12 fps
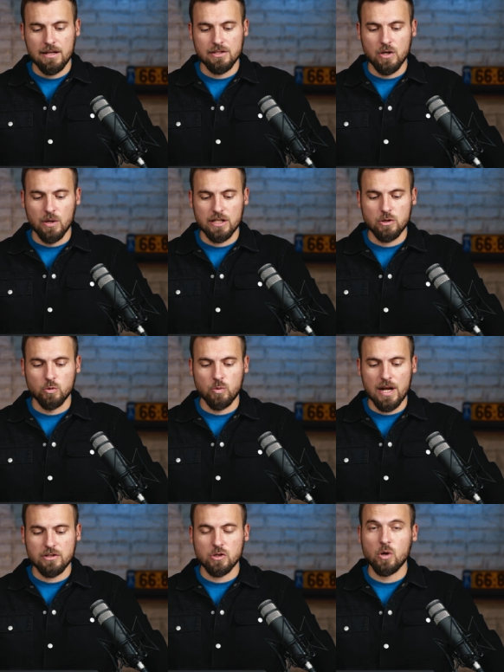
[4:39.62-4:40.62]
is going to
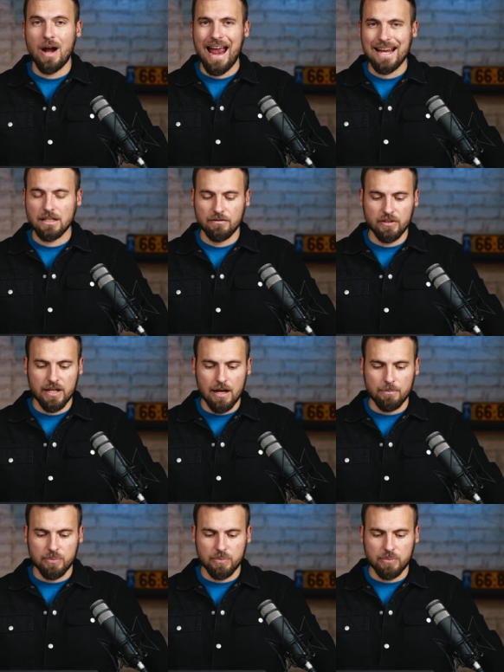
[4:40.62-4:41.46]
retroactively